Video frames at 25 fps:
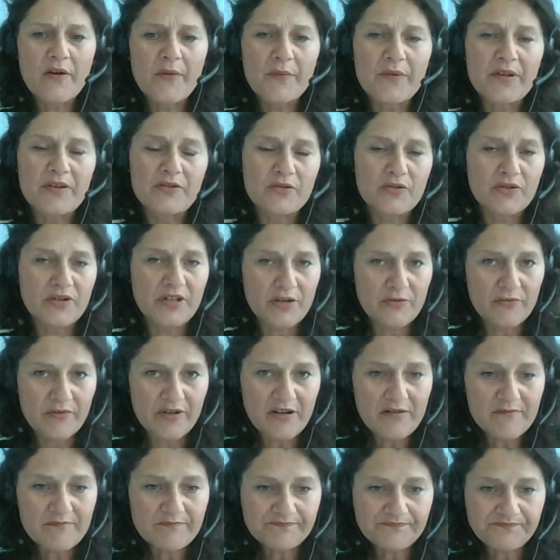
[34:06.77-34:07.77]
in your
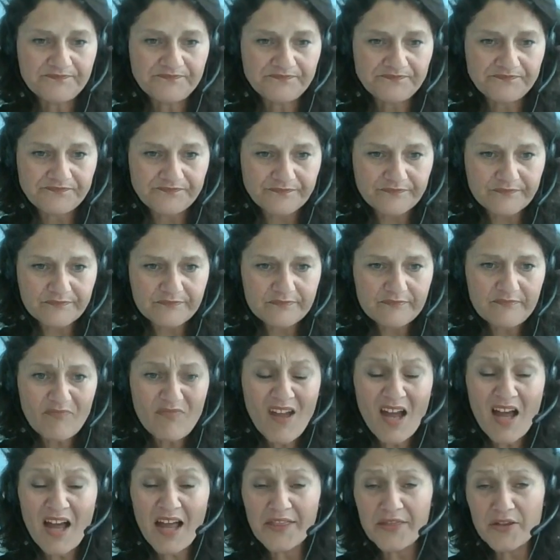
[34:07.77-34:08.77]
career
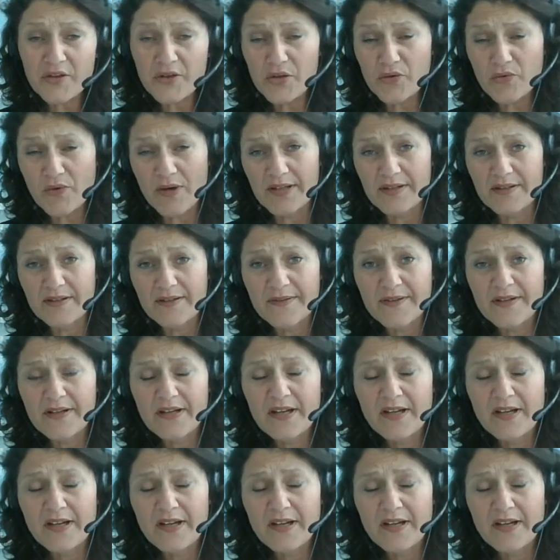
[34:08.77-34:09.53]
at the UN?